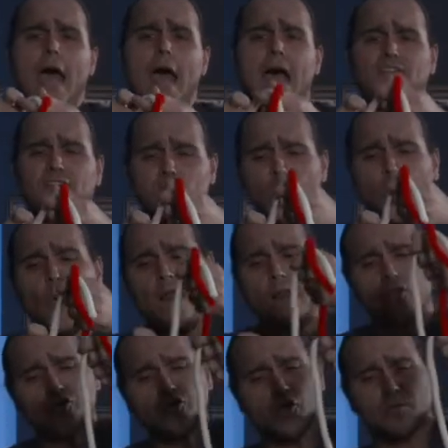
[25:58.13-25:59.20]
And then what I'll
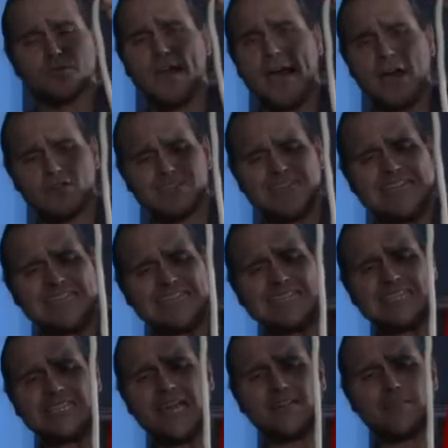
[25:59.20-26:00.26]
do is, without any
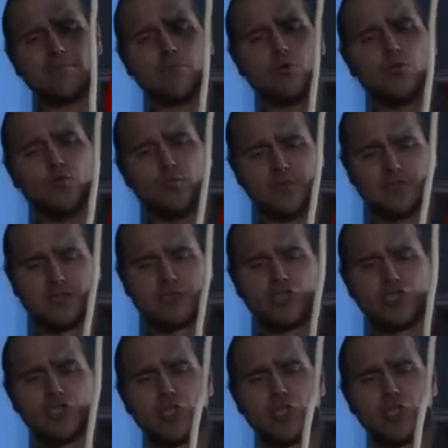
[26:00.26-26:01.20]
sudden movements, I'll just